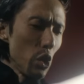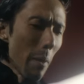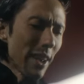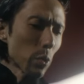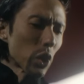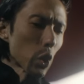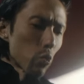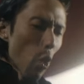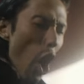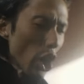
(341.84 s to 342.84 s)
you mess with the
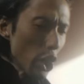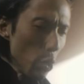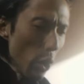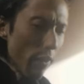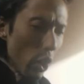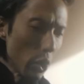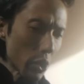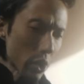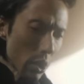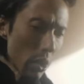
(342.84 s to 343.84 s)
wrong universe.